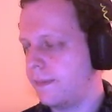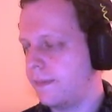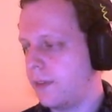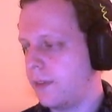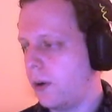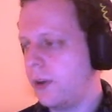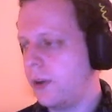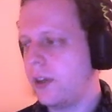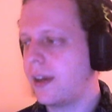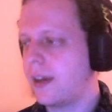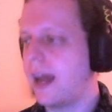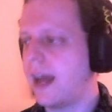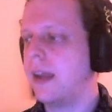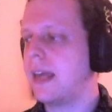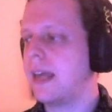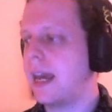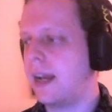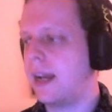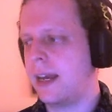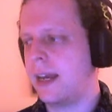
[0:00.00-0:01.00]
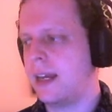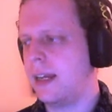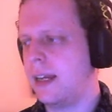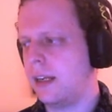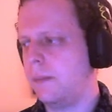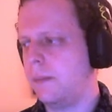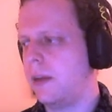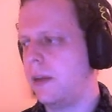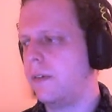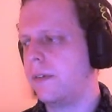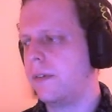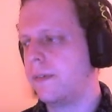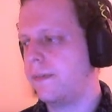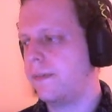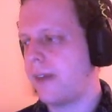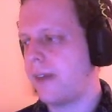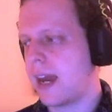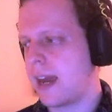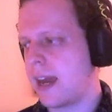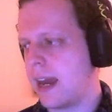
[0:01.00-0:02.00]
Also kind of get like a little bit of a
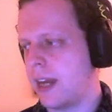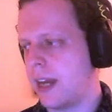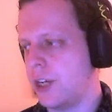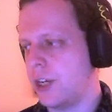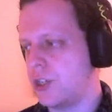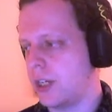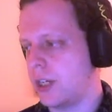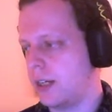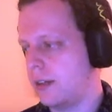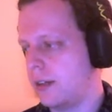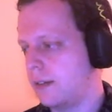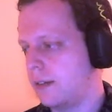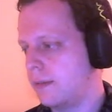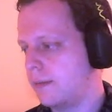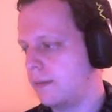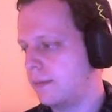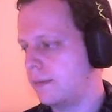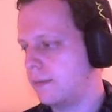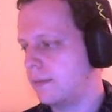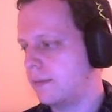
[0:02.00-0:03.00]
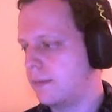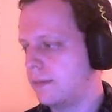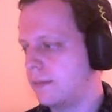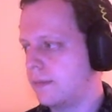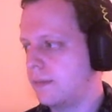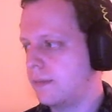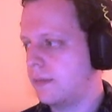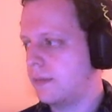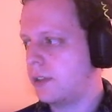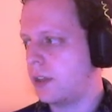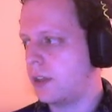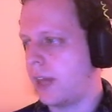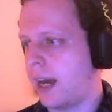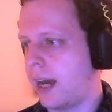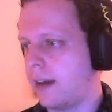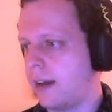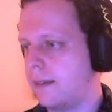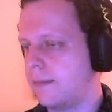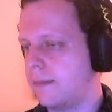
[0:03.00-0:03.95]
fae energy to that.